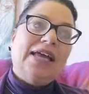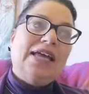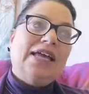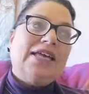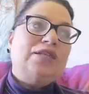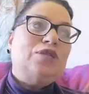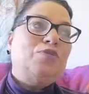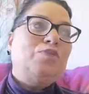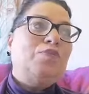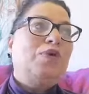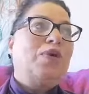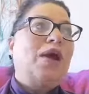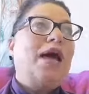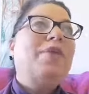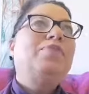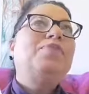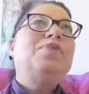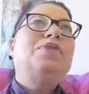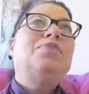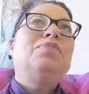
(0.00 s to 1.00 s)
is
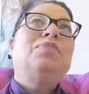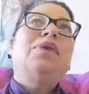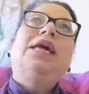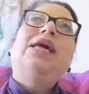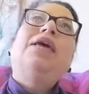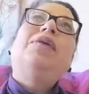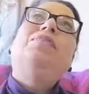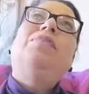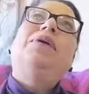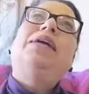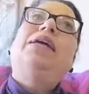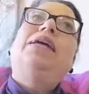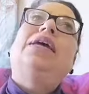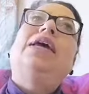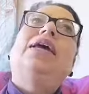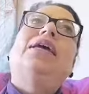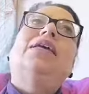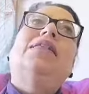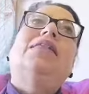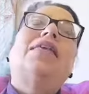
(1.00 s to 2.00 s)
perhaps maybe
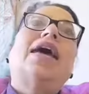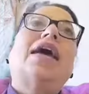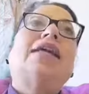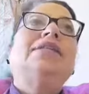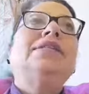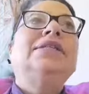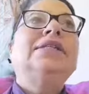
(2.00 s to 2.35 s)
that